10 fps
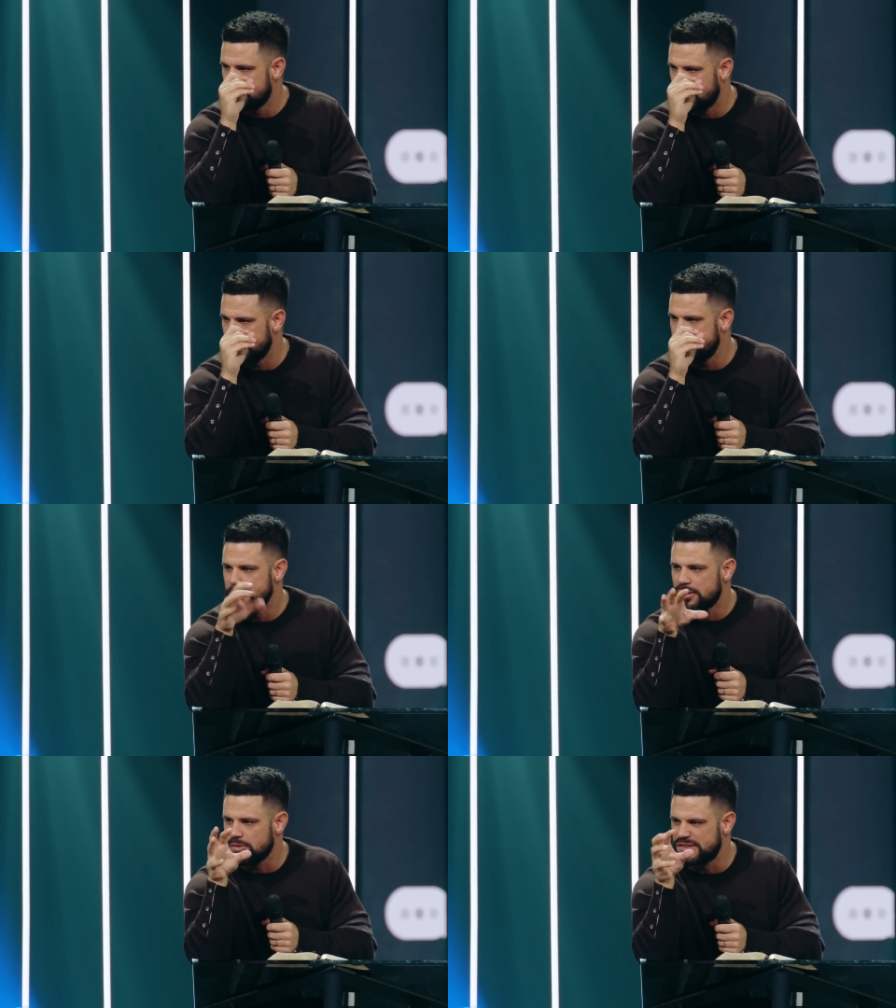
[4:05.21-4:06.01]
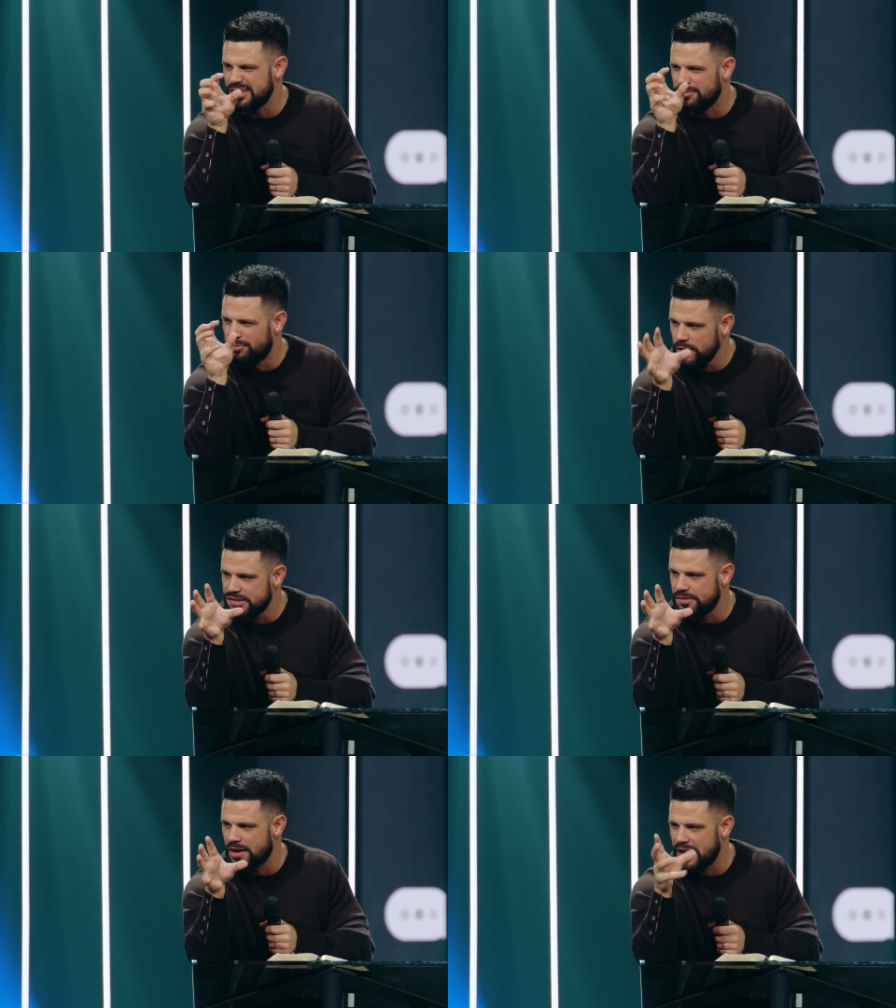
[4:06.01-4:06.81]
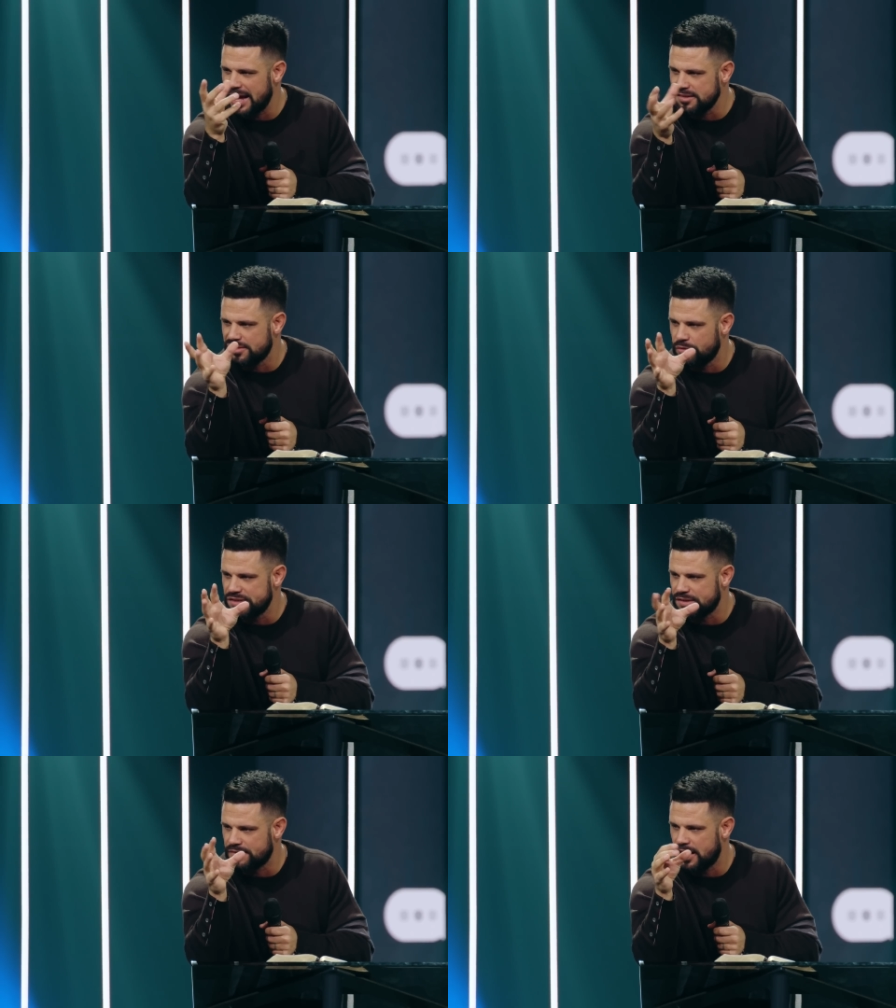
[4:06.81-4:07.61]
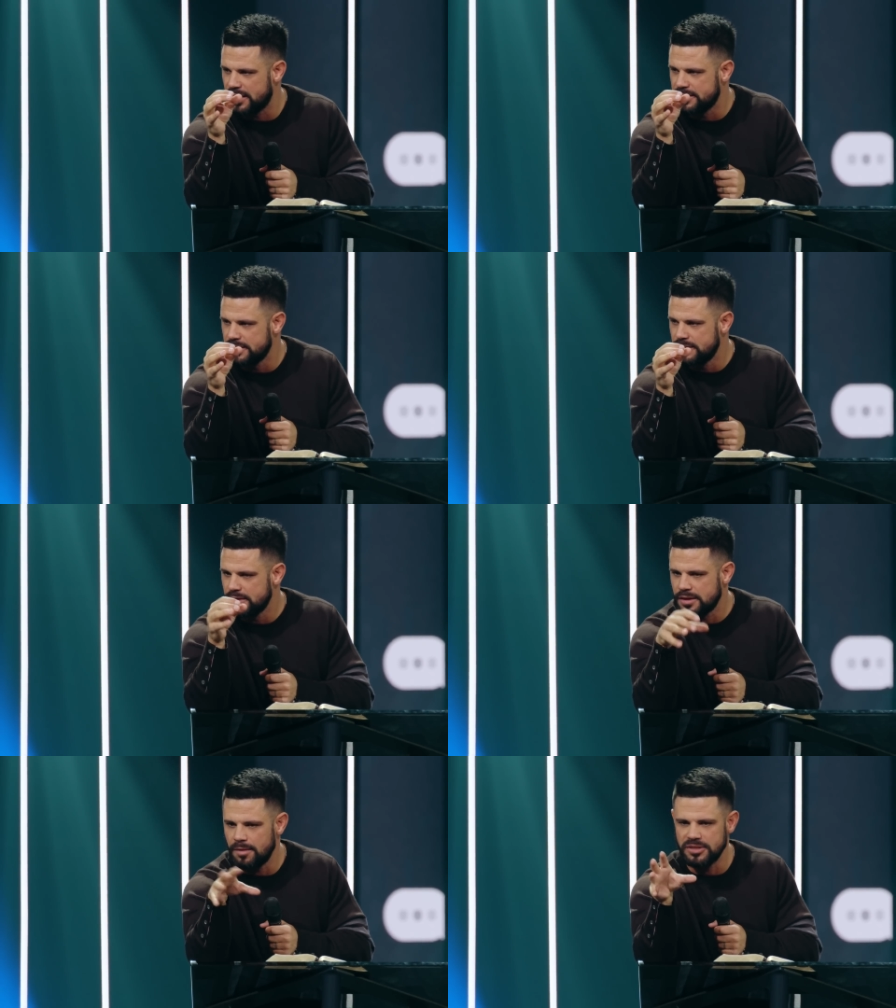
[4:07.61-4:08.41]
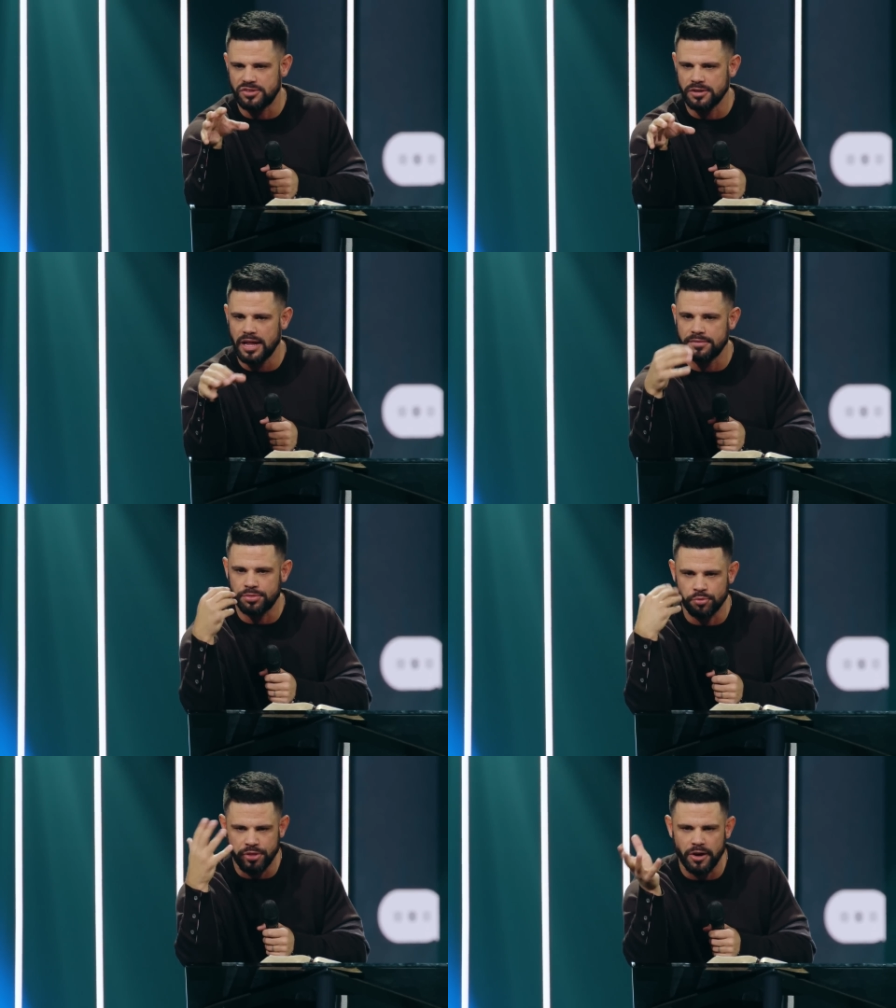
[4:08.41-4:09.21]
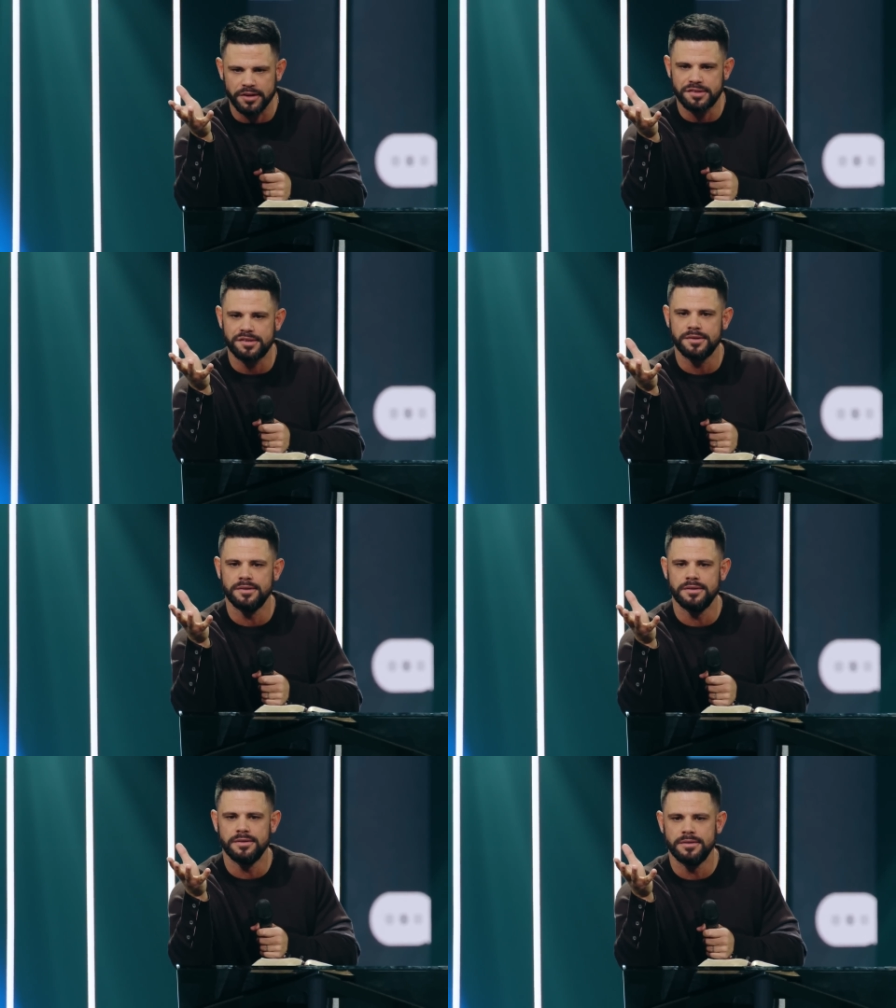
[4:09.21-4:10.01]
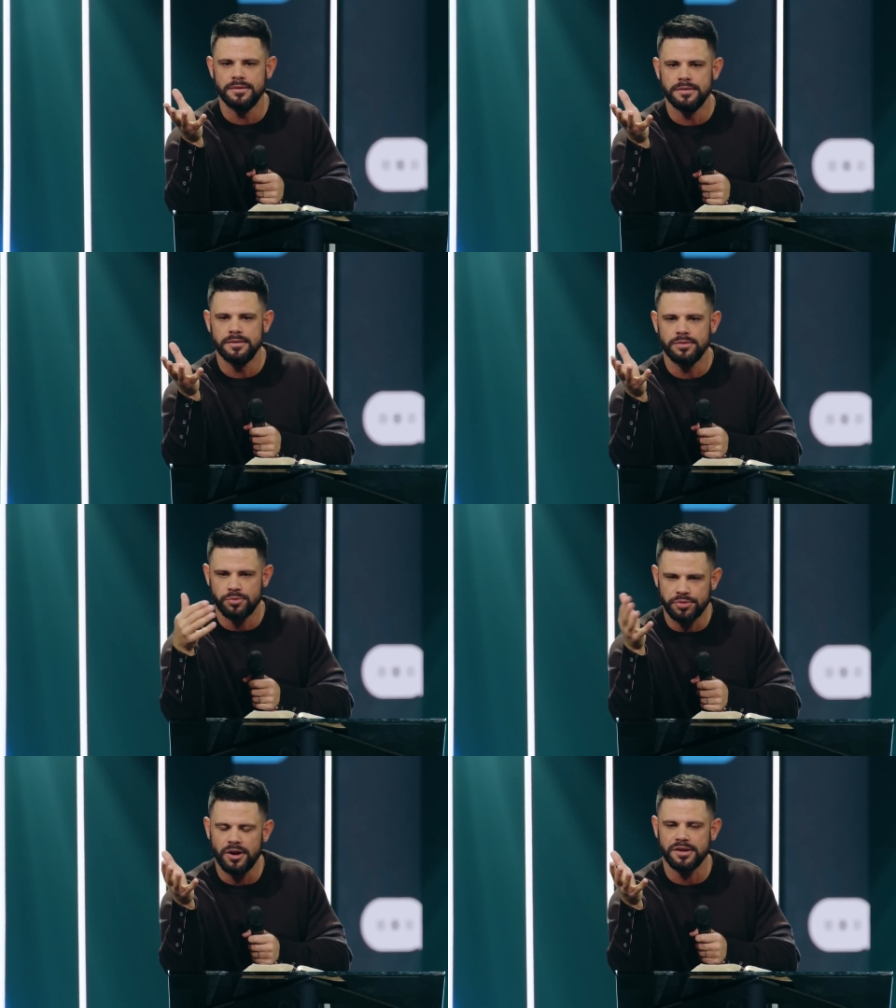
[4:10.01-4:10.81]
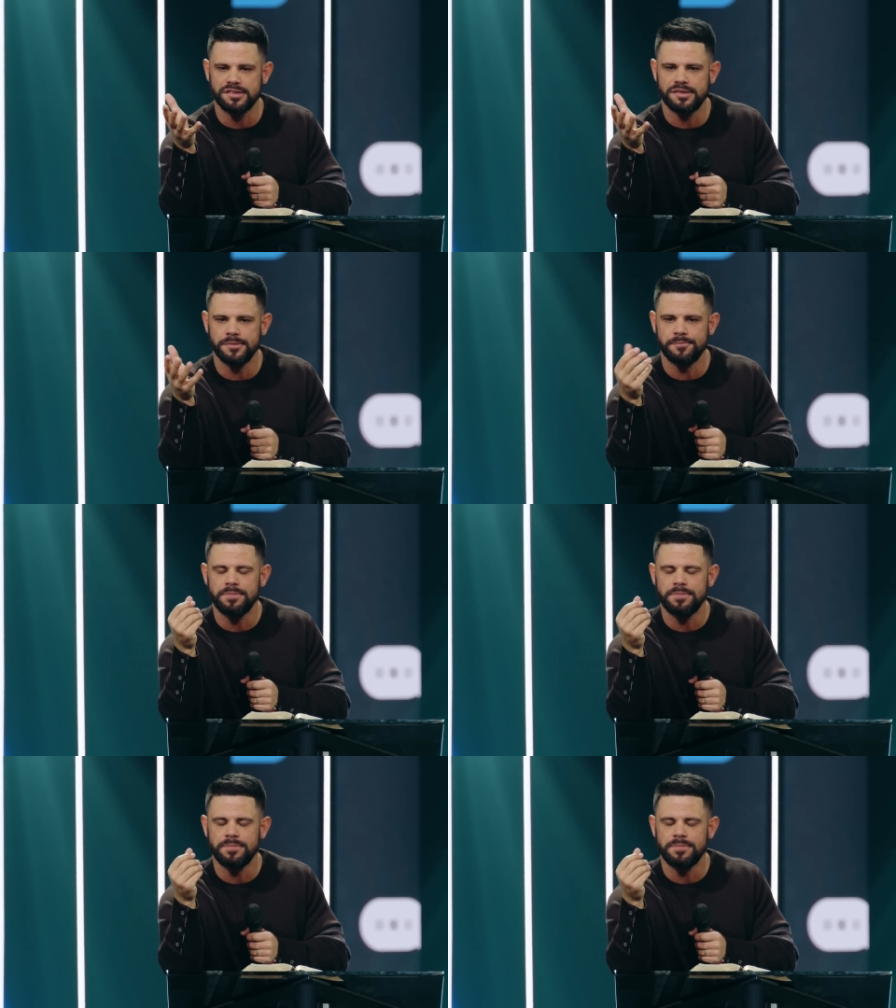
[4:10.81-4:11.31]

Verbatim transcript: Right? So we say the voice of God. How does the voice of God come into your life? Through thoughts. Through thoughts.